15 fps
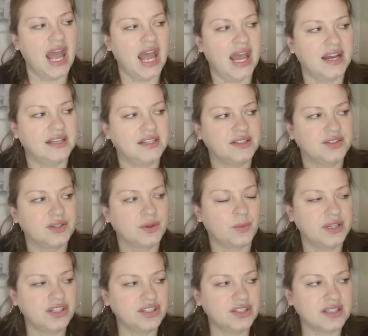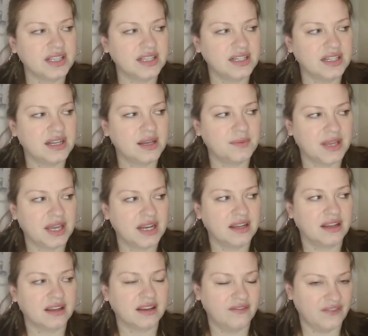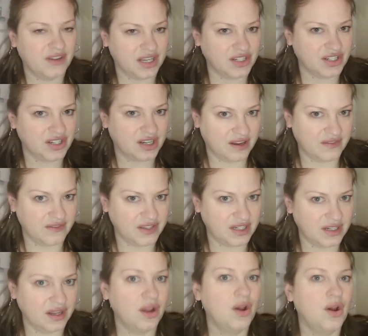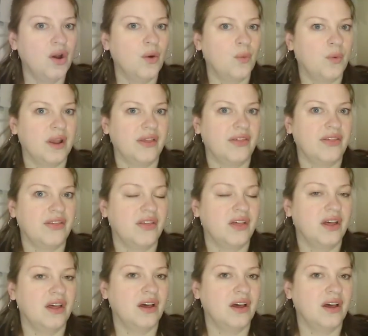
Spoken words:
And so we just ended up getting a convection oven with